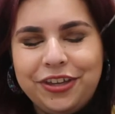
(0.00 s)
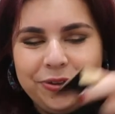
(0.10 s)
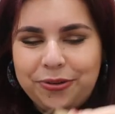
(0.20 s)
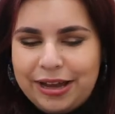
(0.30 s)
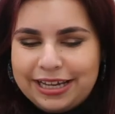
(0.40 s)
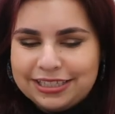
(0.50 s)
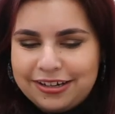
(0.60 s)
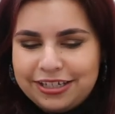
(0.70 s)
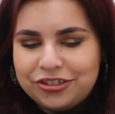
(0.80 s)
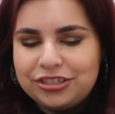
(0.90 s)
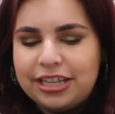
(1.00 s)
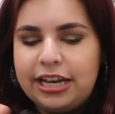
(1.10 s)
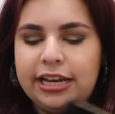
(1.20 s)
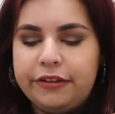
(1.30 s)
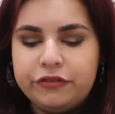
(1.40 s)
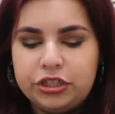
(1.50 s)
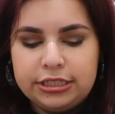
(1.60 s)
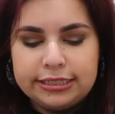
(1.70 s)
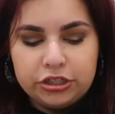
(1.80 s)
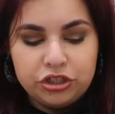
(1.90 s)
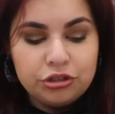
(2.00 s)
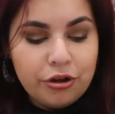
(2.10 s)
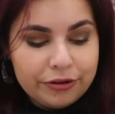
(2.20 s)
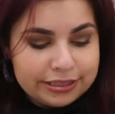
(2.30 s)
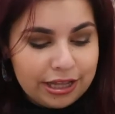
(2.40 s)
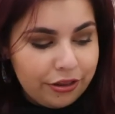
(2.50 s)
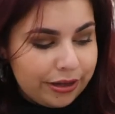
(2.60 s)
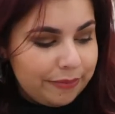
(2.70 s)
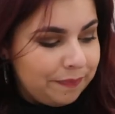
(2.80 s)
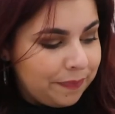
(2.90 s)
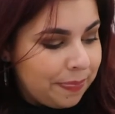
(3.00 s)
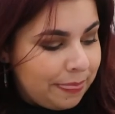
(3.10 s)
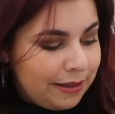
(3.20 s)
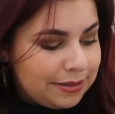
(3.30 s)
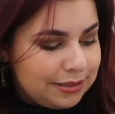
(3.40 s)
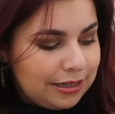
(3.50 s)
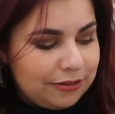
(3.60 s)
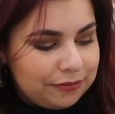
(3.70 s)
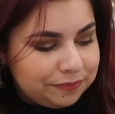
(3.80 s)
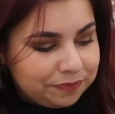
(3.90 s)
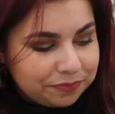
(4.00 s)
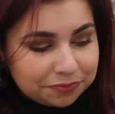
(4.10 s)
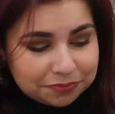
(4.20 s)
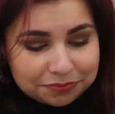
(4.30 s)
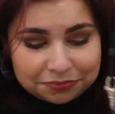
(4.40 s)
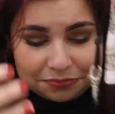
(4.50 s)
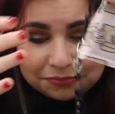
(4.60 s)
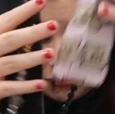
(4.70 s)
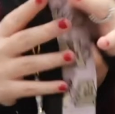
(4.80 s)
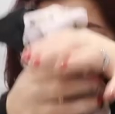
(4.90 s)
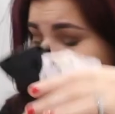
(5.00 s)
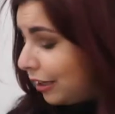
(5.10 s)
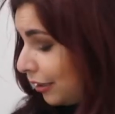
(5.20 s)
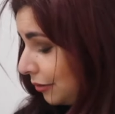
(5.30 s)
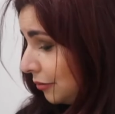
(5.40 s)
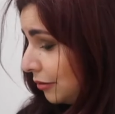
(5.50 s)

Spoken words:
you guys are interested and if she says she's going to sell them. So yeah,